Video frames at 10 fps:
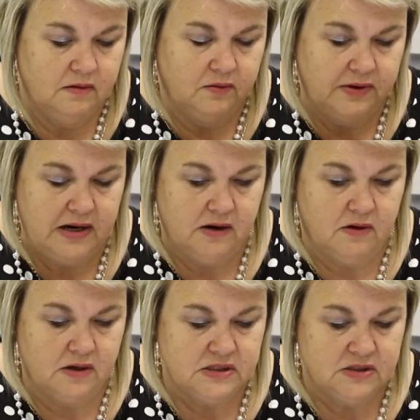already
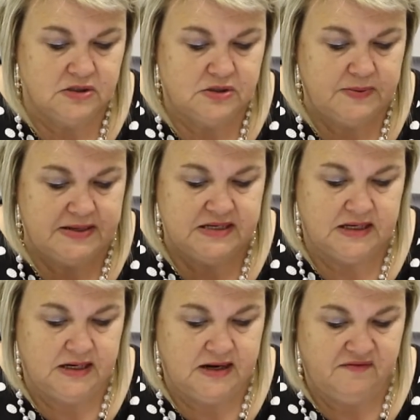granted in
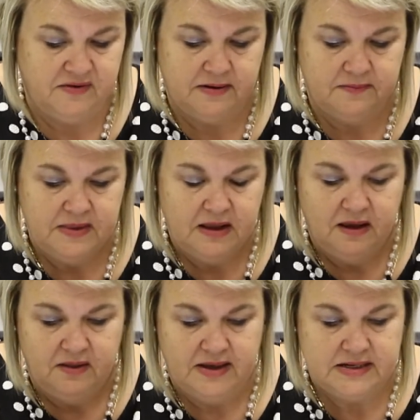2011
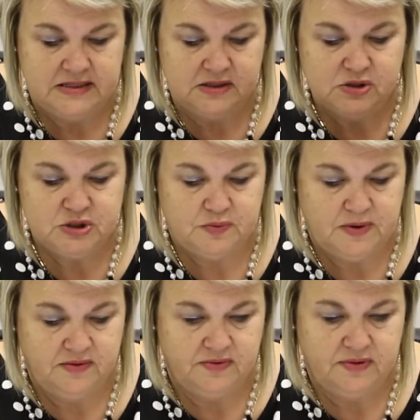that deals
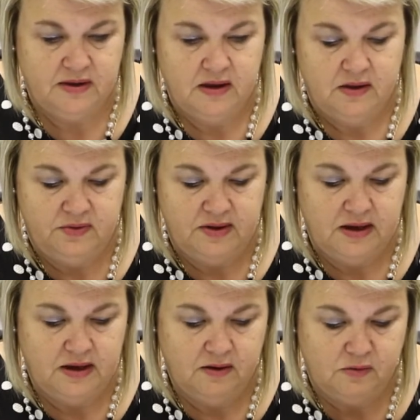with
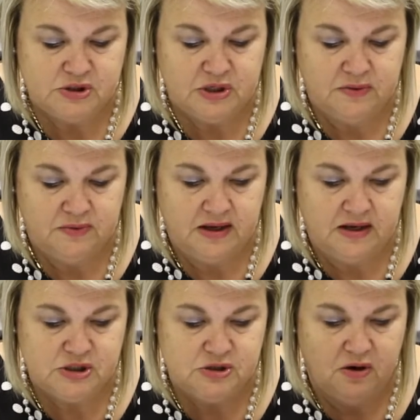also
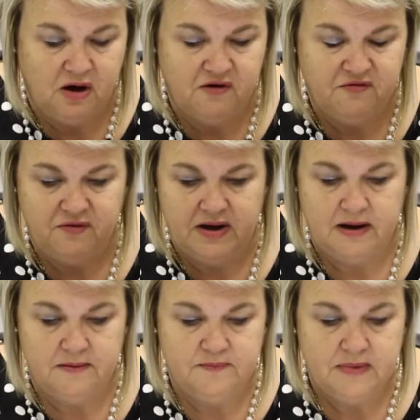the issue of
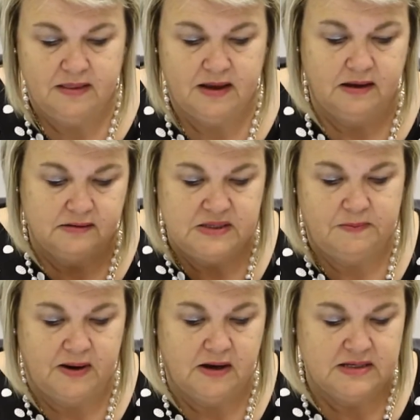the guilty
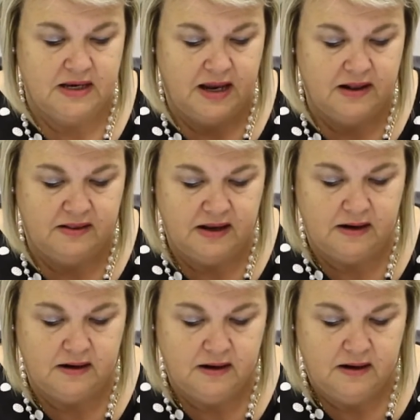party and
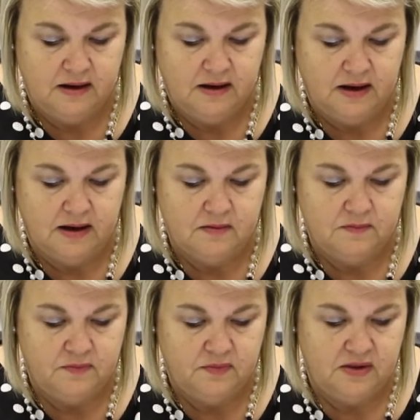then
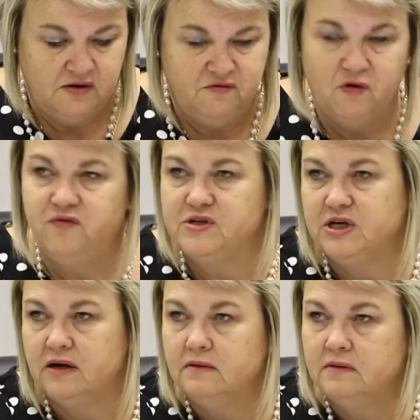the
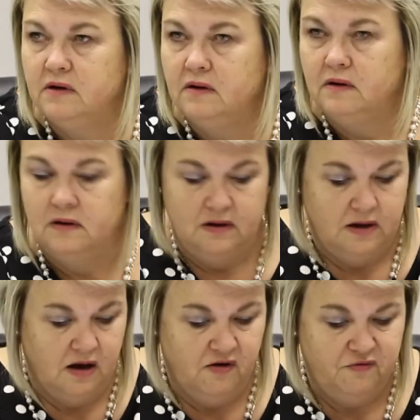forfeiture
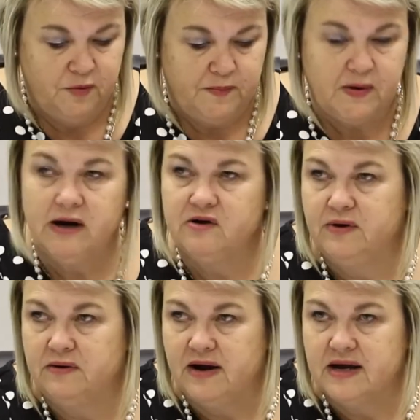of
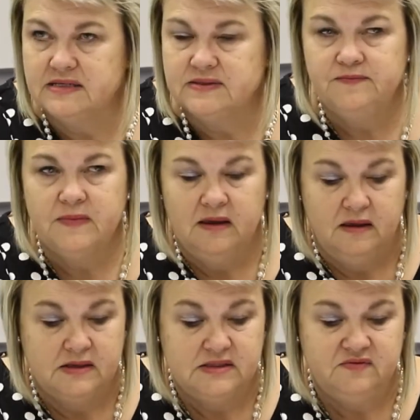proprietary rights.
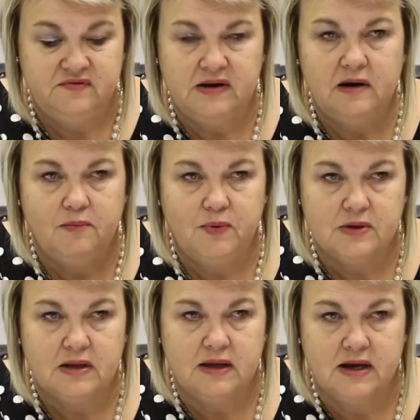This is a very
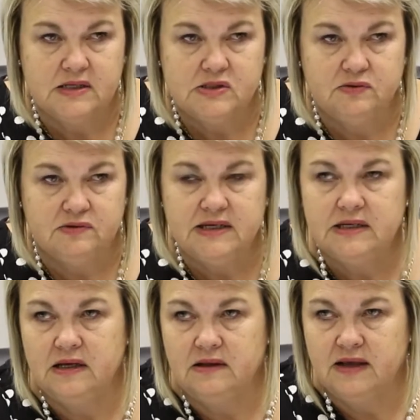important case to
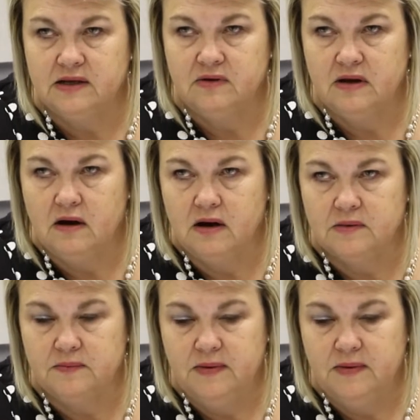read in that regard.